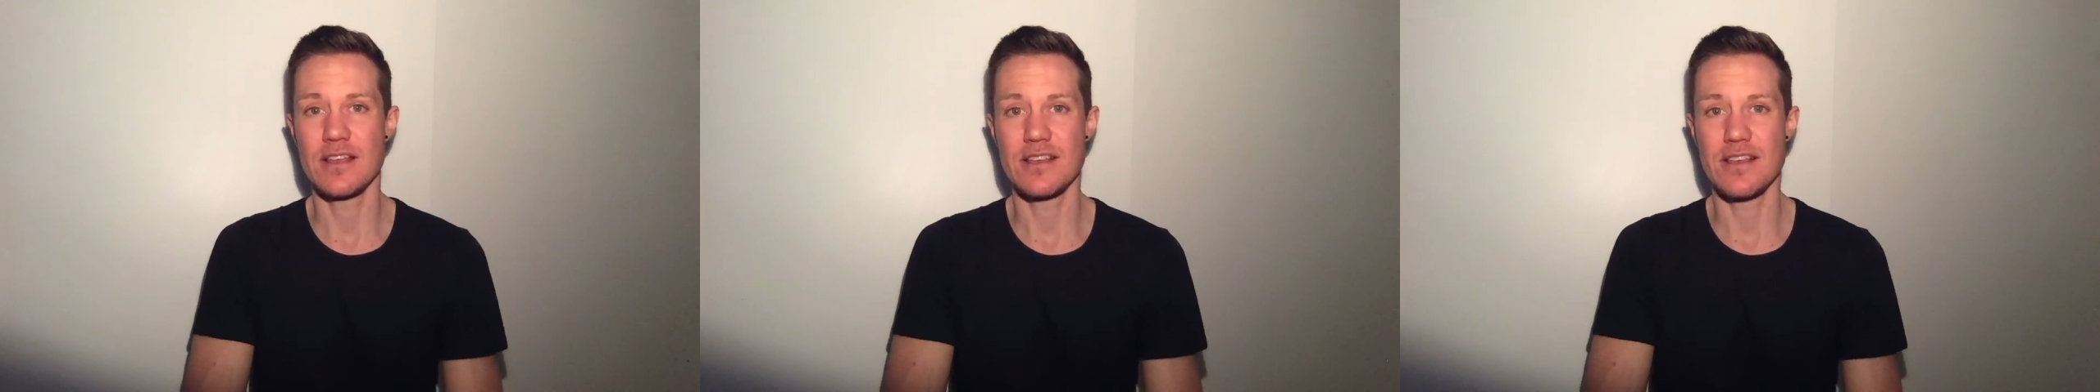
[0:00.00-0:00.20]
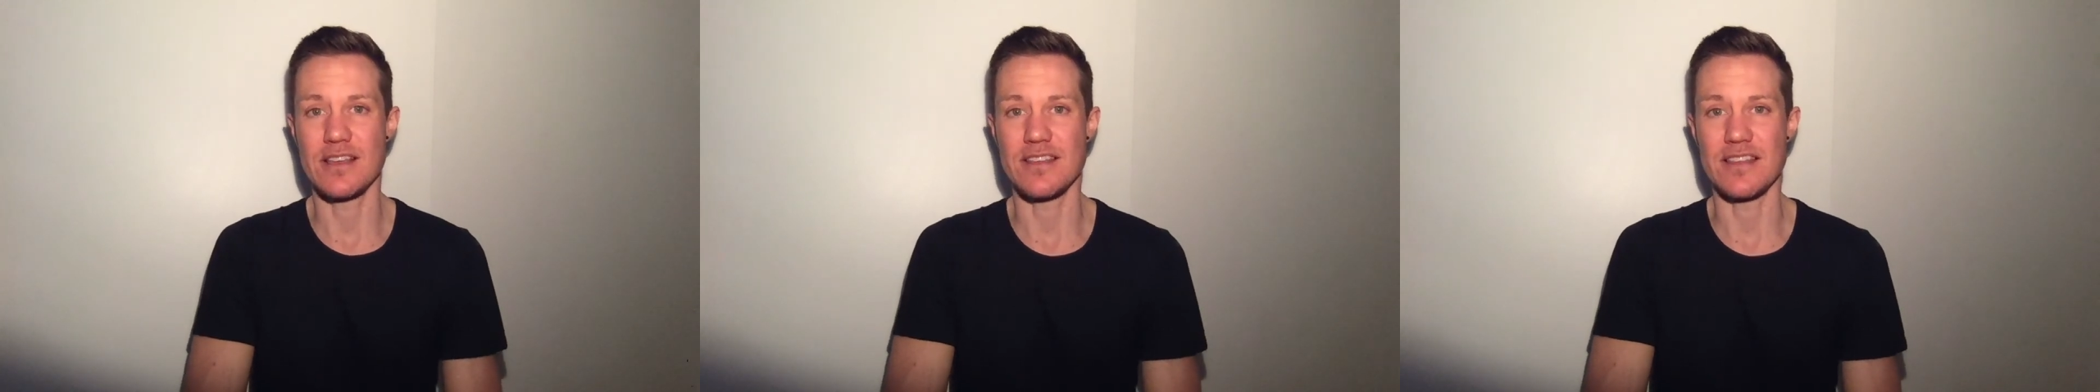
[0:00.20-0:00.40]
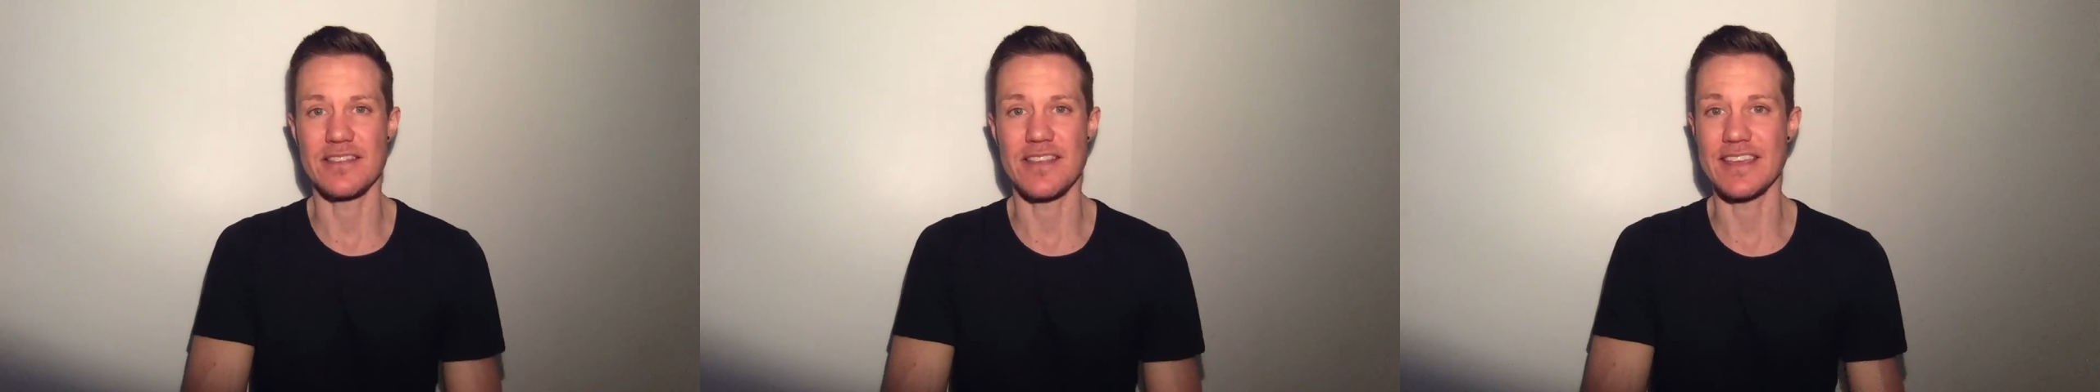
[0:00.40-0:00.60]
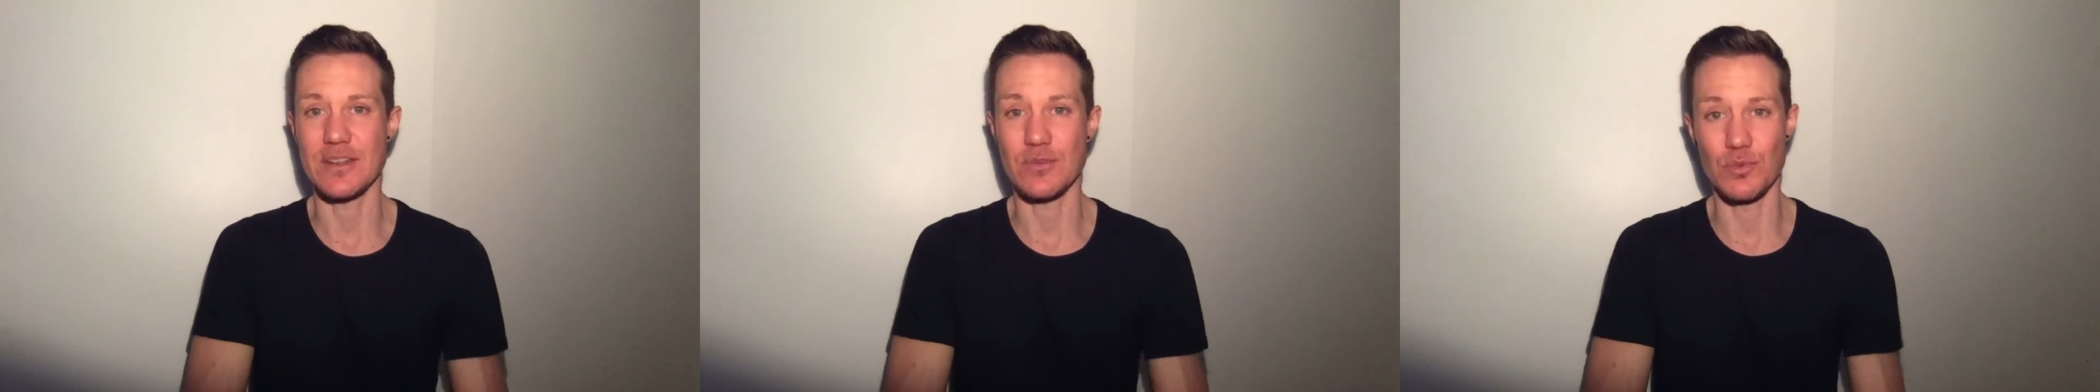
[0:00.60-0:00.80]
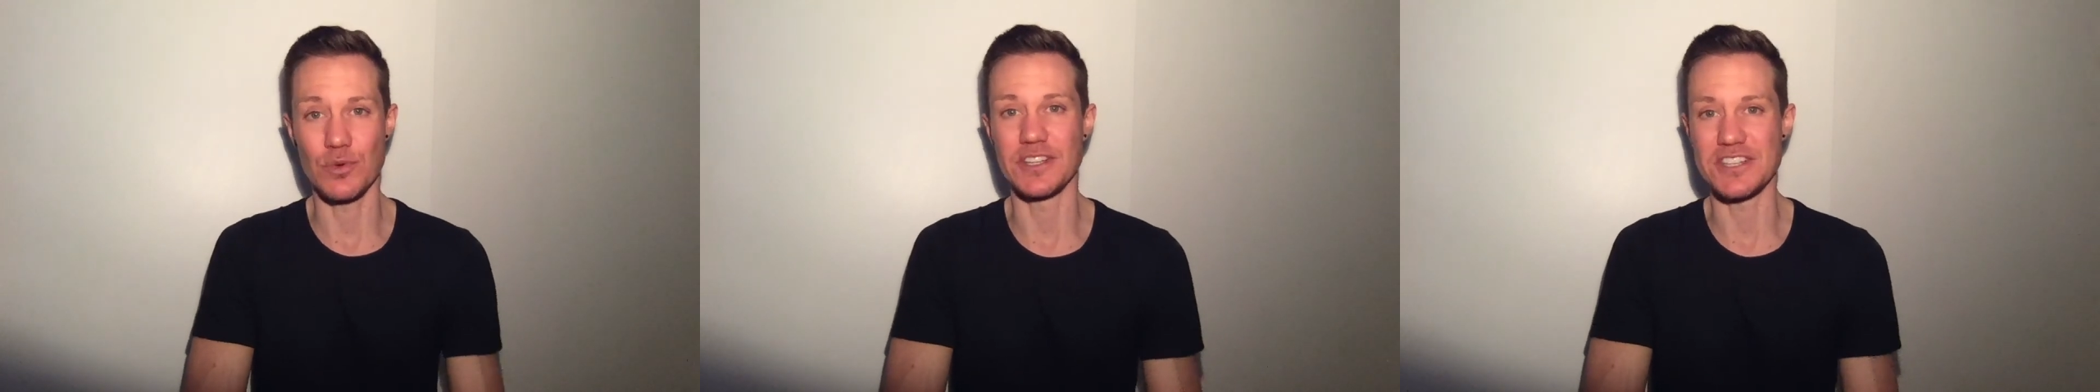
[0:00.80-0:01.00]
and that they
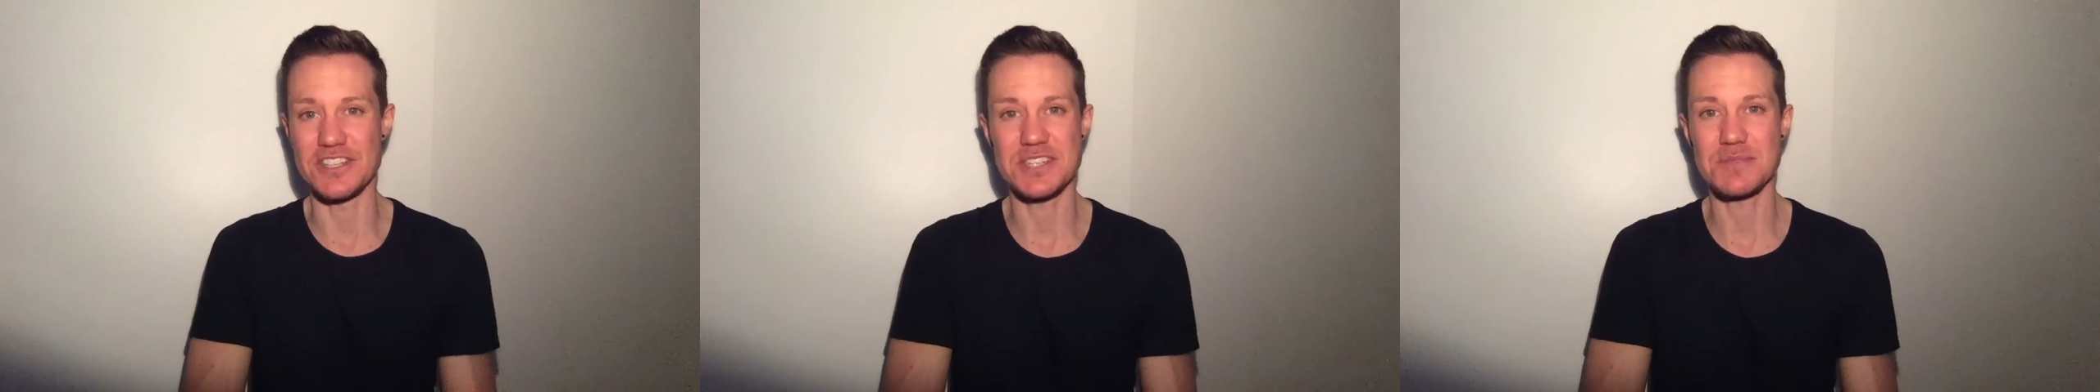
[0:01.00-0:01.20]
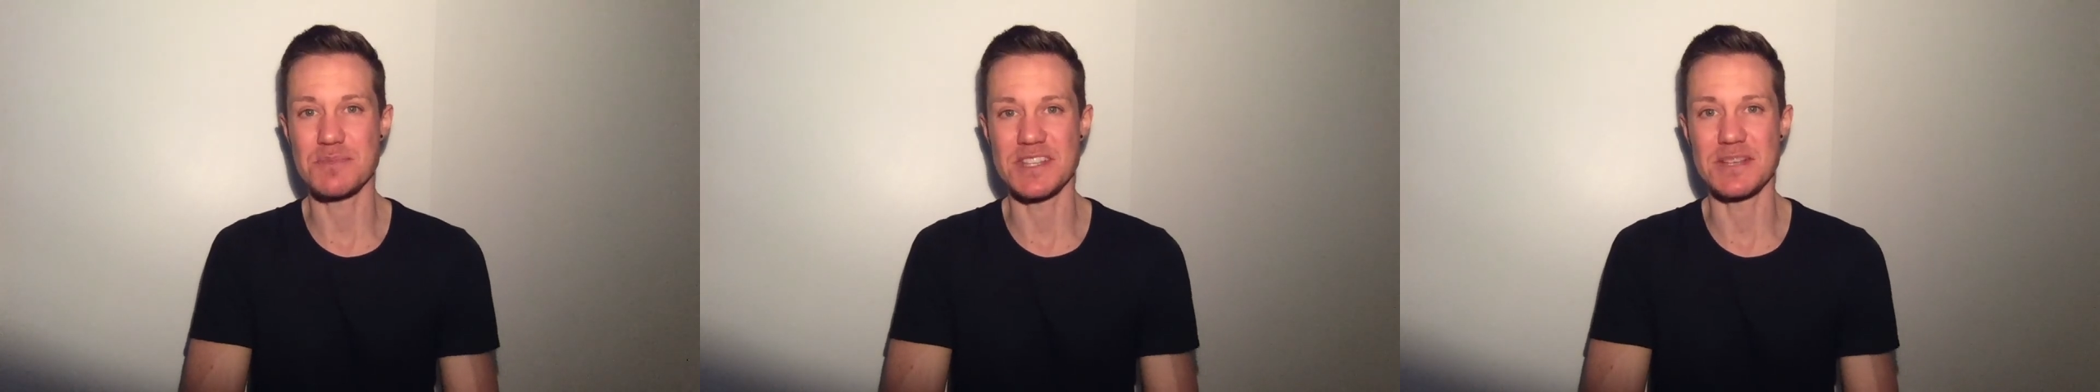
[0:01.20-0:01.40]
can really just be